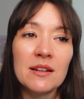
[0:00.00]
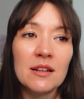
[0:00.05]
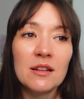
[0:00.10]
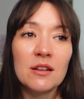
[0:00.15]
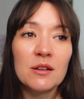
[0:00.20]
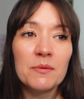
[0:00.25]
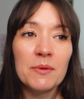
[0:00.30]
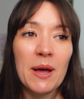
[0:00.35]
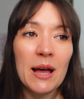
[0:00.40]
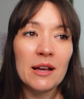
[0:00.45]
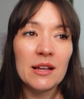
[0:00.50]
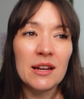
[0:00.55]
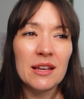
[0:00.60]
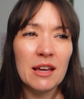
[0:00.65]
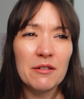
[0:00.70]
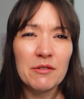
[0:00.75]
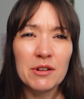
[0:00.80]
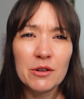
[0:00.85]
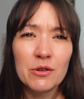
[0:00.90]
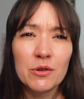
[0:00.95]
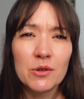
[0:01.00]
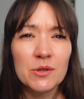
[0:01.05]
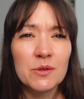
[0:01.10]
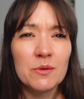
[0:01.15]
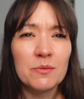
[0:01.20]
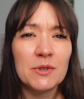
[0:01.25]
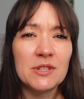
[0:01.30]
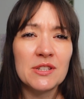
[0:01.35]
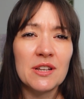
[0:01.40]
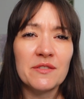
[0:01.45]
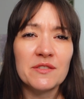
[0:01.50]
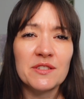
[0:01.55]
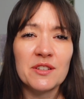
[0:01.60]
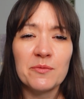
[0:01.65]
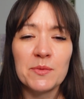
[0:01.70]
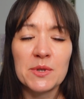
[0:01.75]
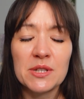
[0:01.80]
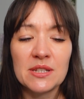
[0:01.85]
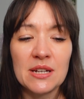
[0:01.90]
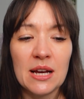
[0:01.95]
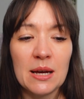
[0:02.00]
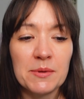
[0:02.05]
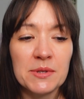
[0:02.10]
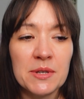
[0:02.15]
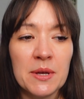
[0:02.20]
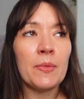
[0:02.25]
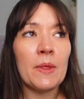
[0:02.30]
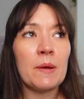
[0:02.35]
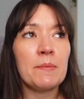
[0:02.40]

I look back and I get really cross with myself because I've missed steps.